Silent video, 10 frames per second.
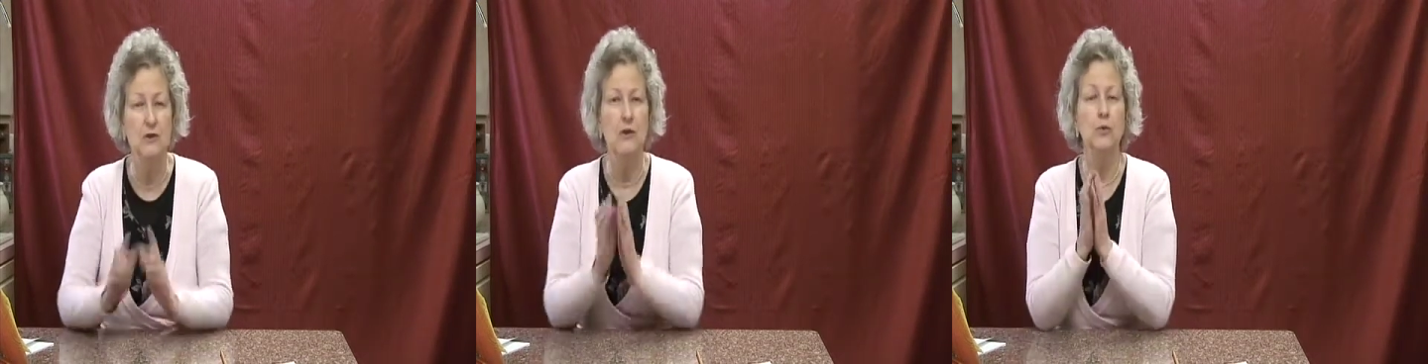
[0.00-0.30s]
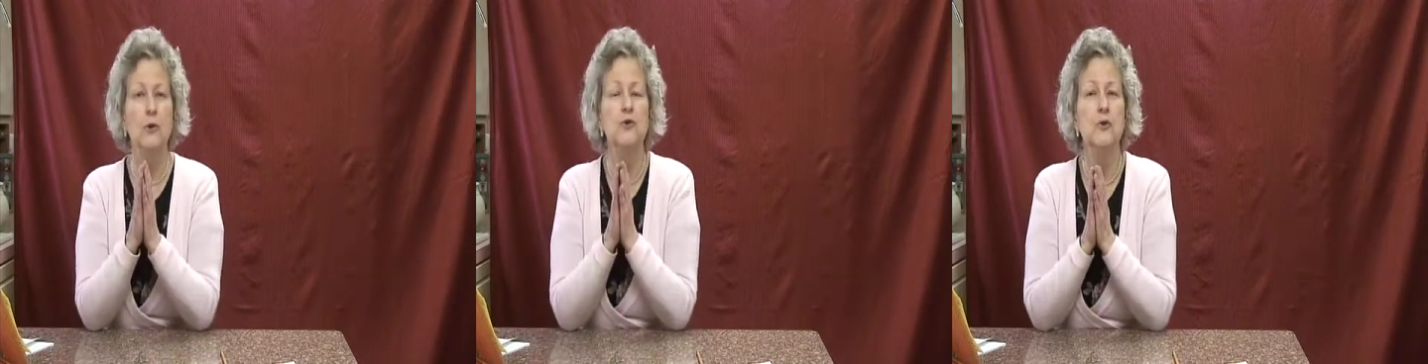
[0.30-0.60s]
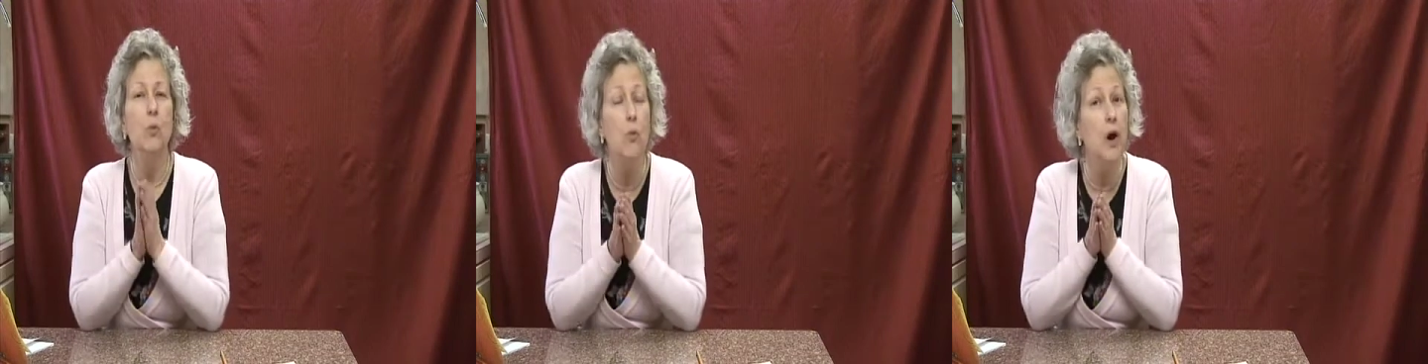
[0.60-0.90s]
The
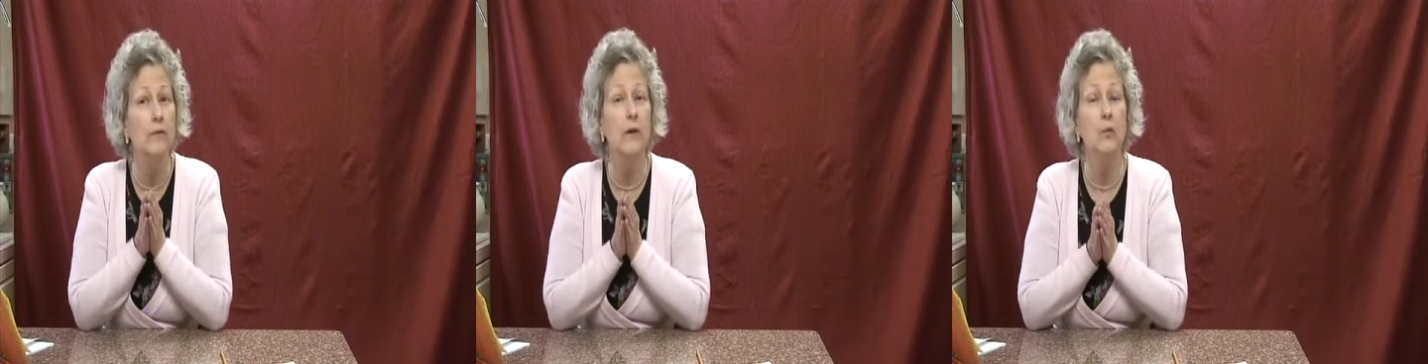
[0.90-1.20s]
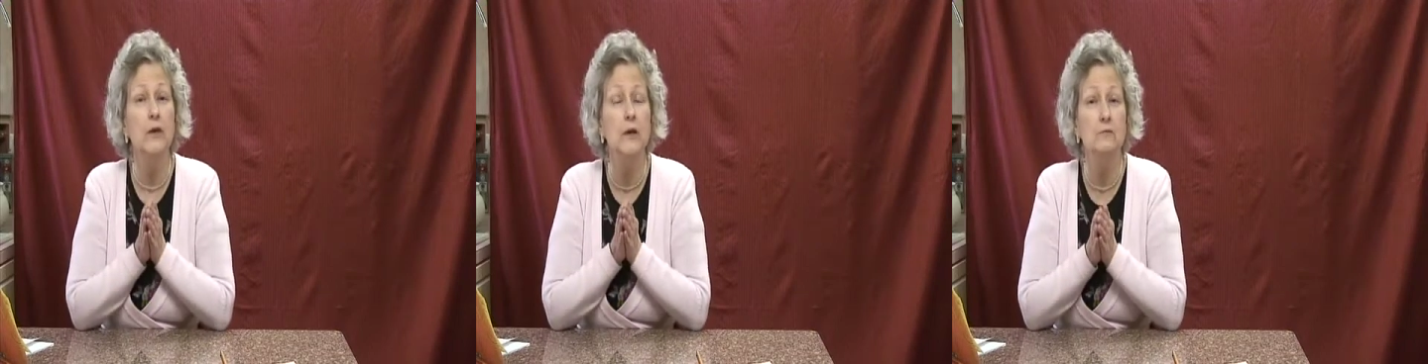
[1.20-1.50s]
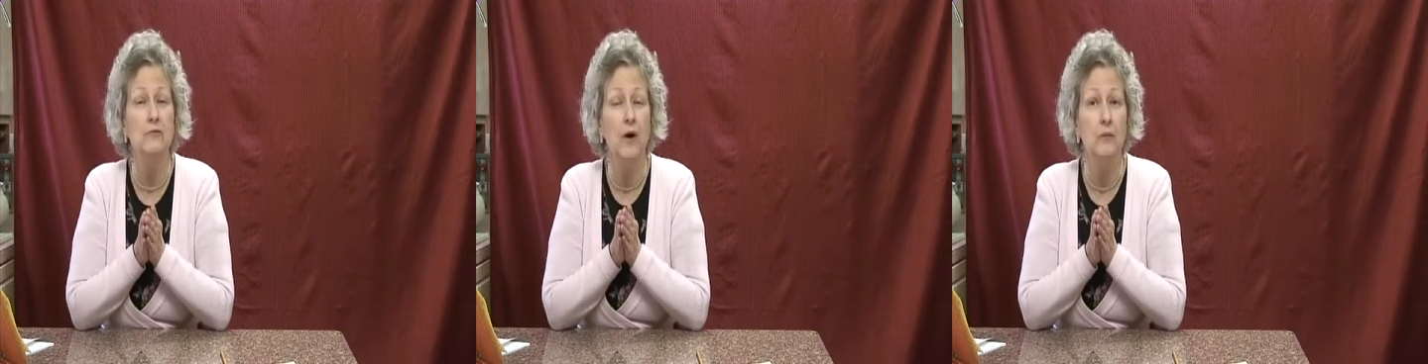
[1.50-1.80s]
original one that we come
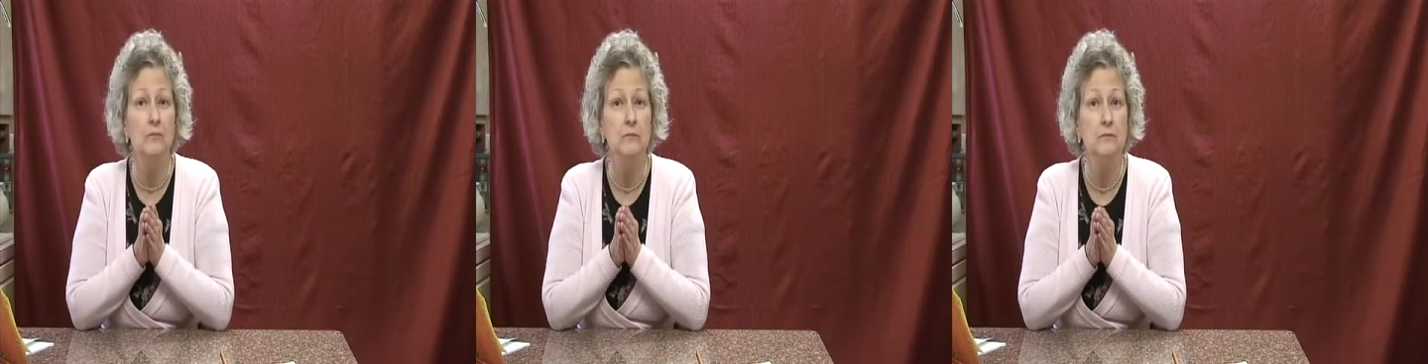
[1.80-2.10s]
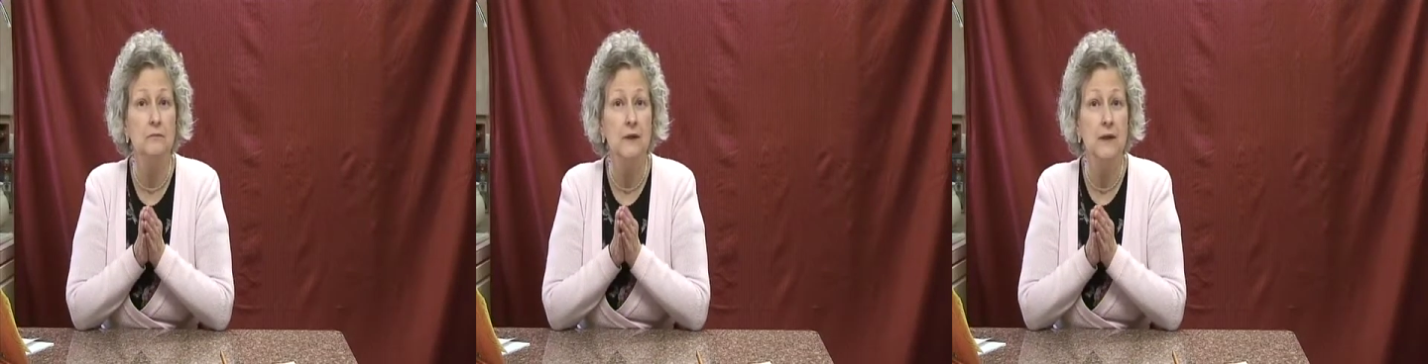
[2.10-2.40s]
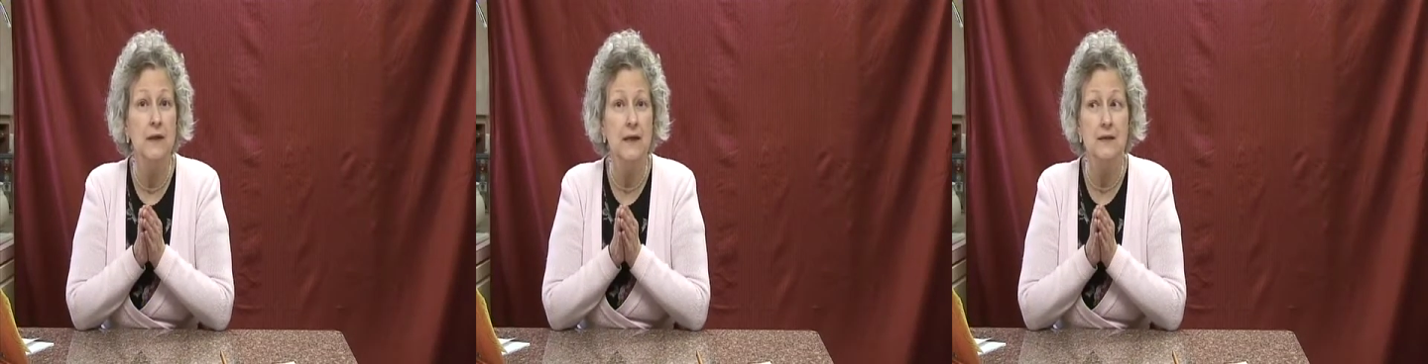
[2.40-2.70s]
from
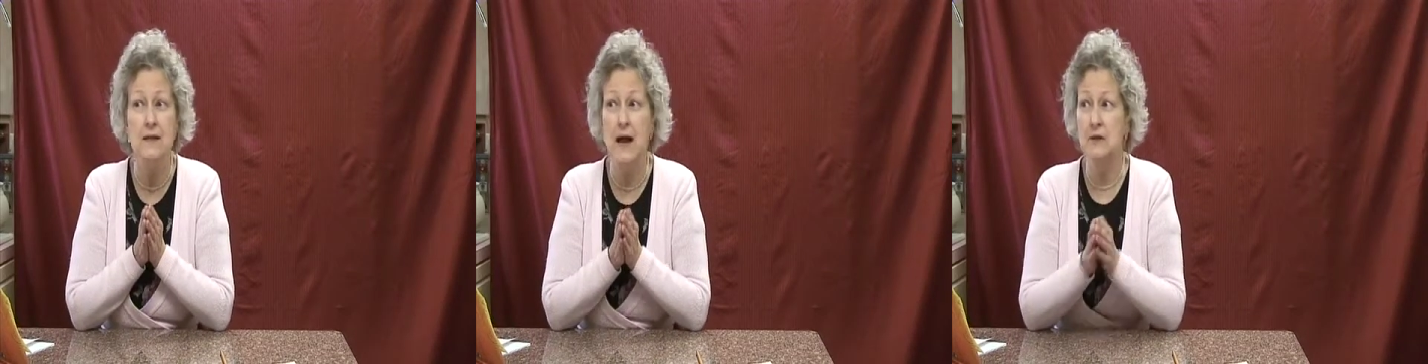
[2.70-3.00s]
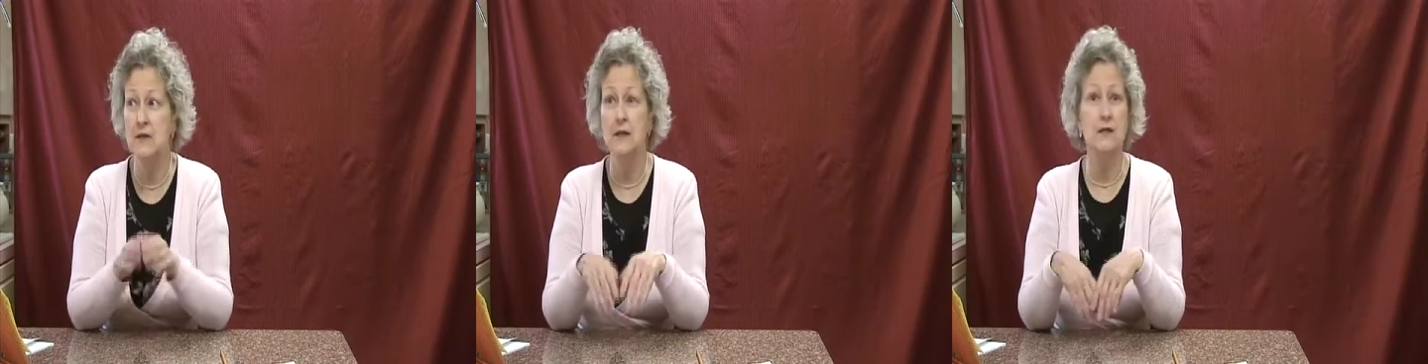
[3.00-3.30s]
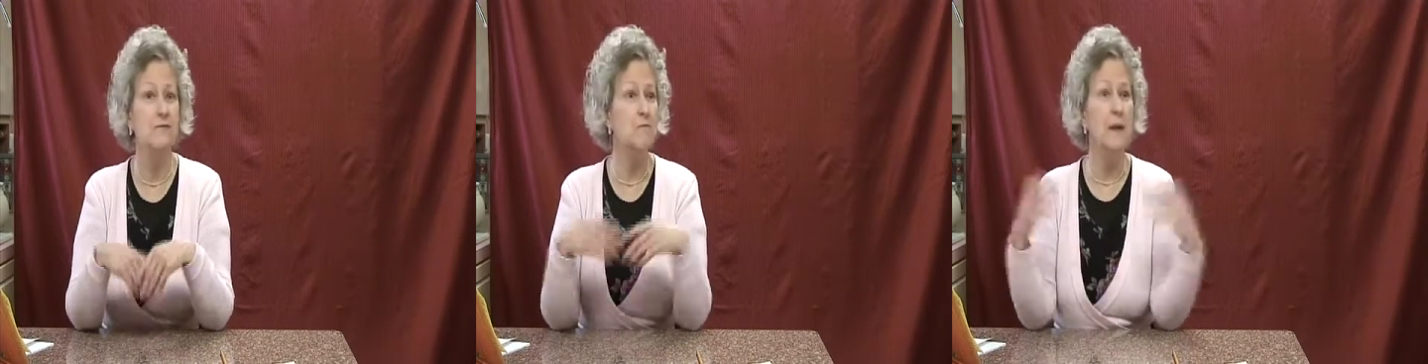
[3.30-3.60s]
is now seen
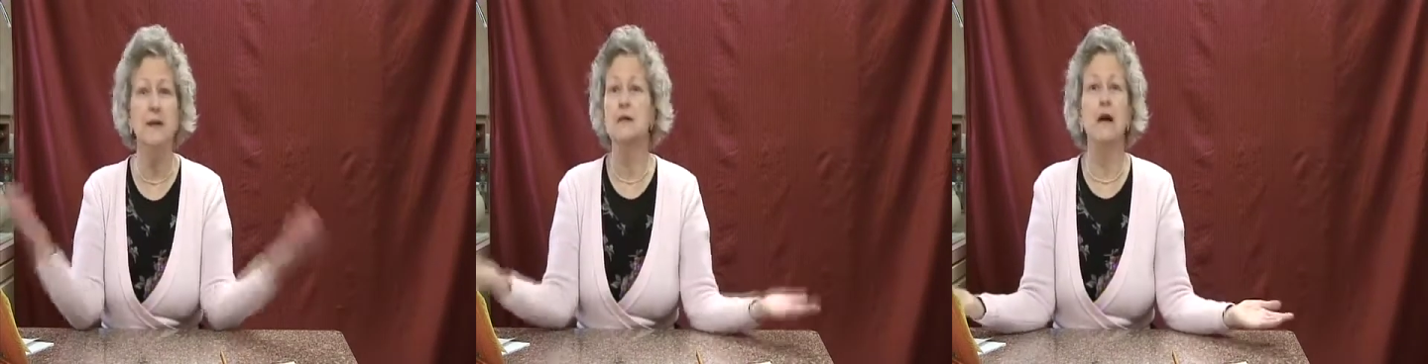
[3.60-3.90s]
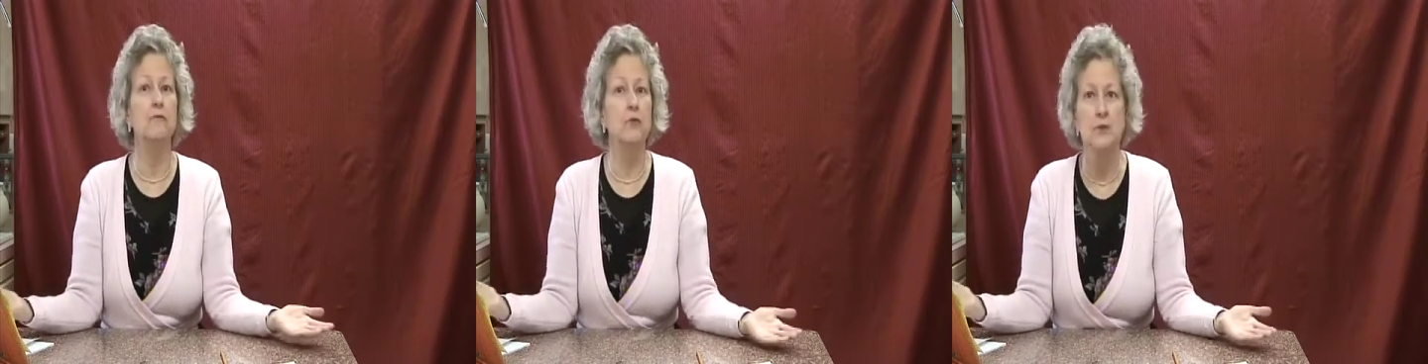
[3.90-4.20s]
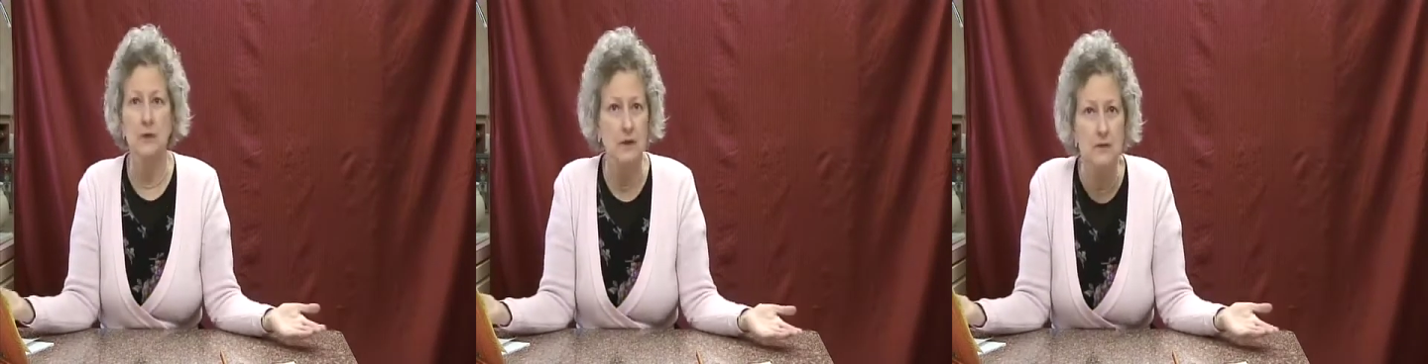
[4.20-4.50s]
as many
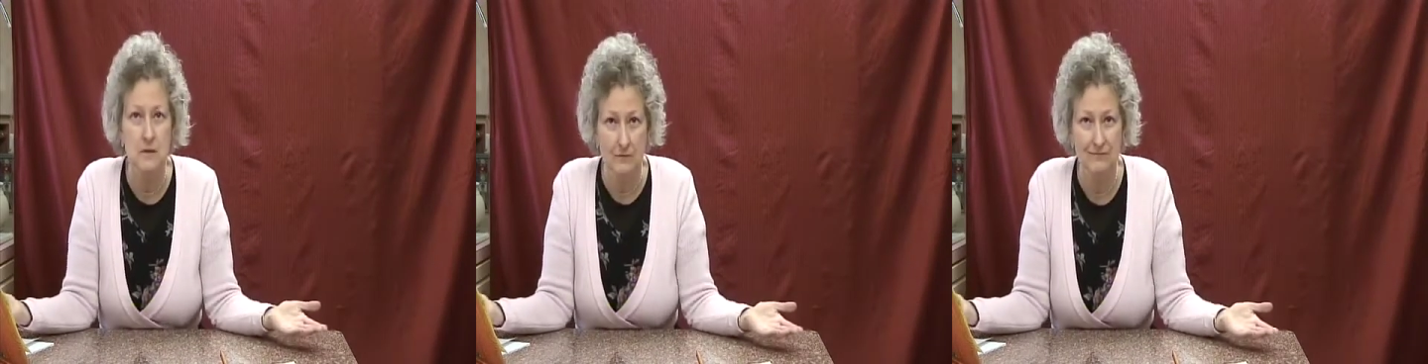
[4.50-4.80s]
diversities.